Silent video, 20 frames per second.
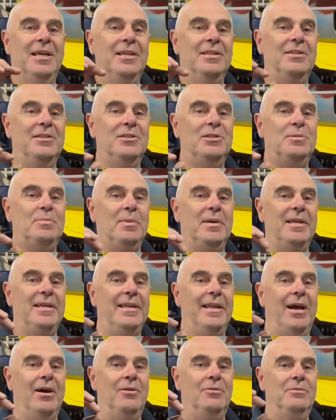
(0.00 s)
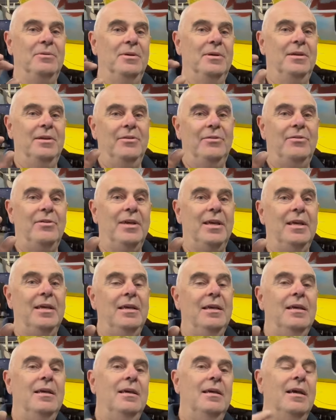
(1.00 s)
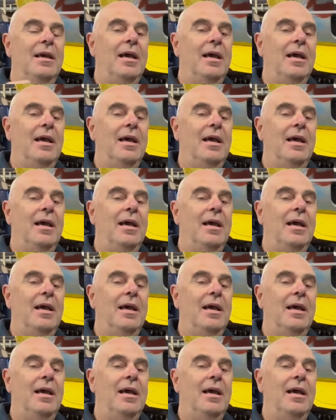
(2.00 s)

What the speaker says: the speedo thing,